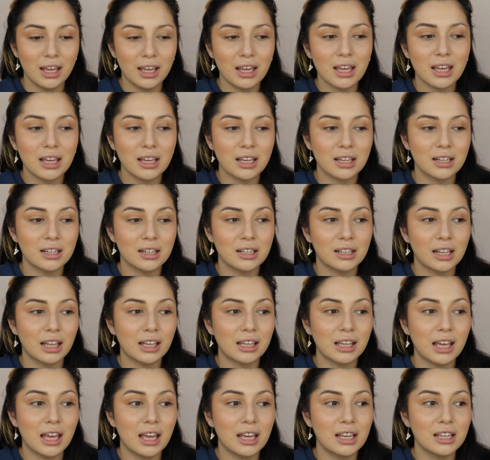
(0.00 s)
in
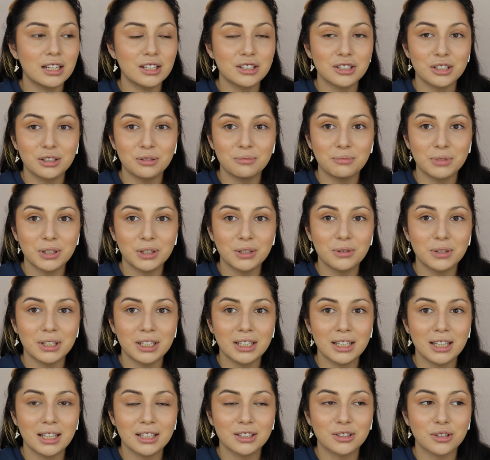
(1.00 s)
like Asian
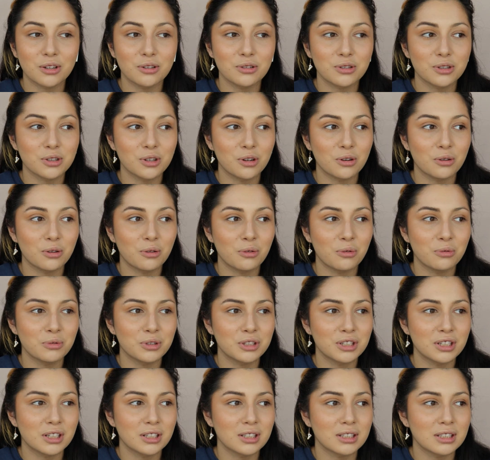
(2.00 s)
beauty. It's also
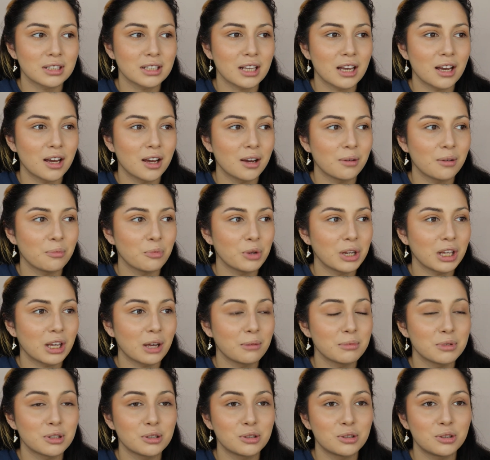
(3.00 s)
just when it
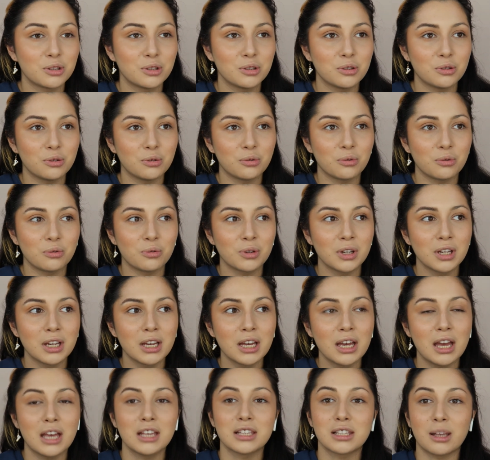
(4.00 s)
comes to
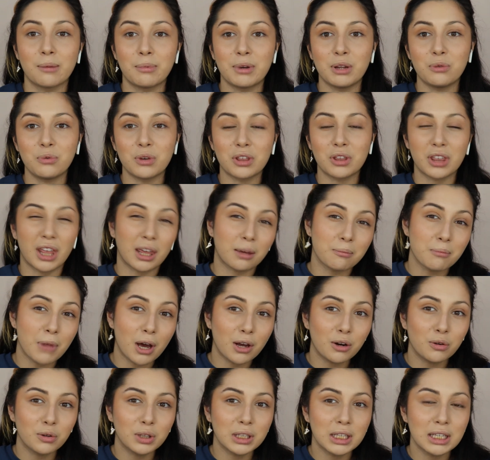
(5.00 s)
somebody with like
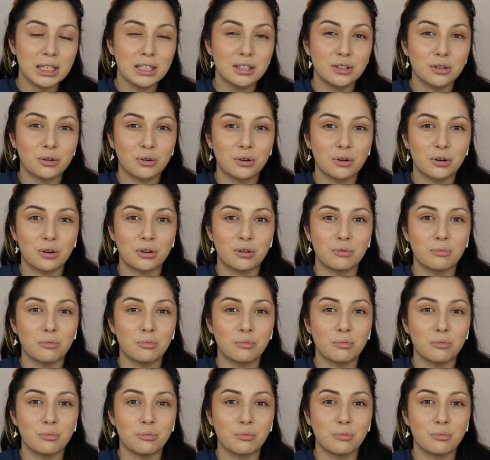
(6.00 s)
monolids or